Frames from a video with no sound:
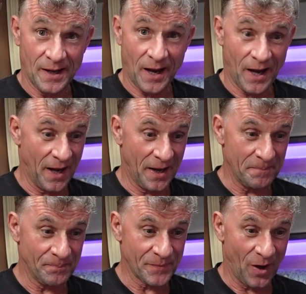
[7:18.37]

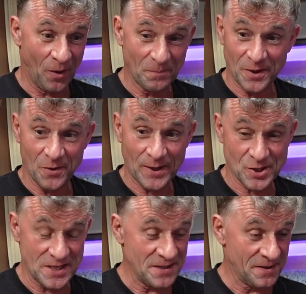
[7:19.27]
I'm going to
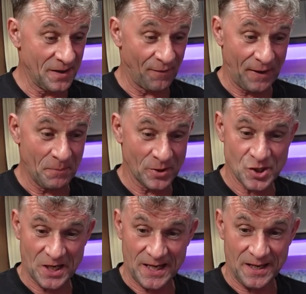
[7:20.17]
actually, I've had my
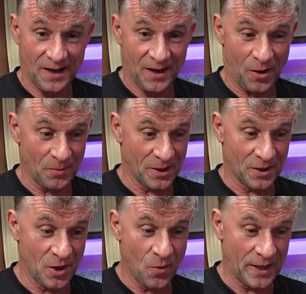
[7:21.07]
tea, I'm going
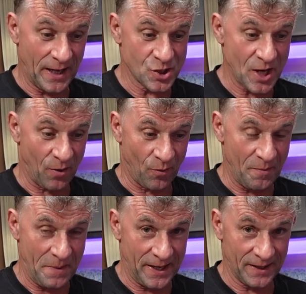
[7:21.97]
to go and get a shower in
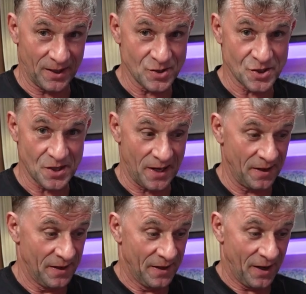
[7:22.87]
a minute, because
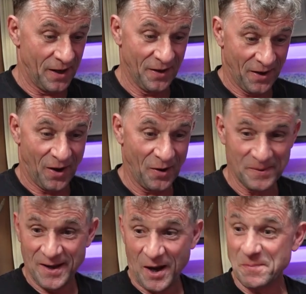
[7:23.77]

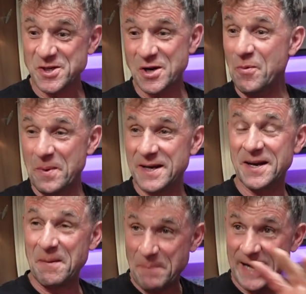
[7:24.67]
I'm still
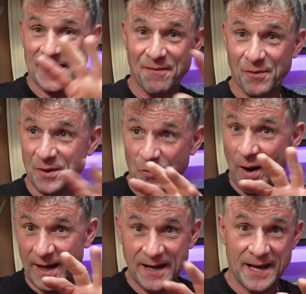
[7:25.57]
been packing everything
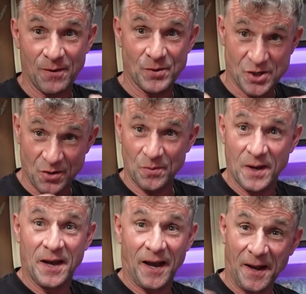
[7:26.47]
away in here. We're still
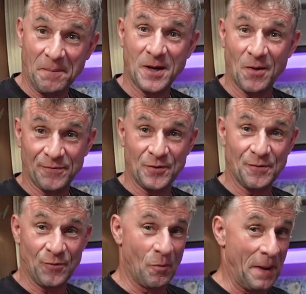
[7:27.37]
going through the
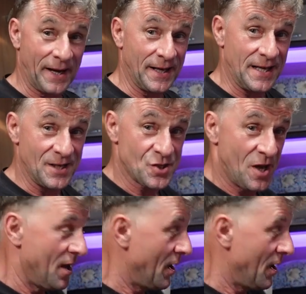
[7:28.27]
formalities.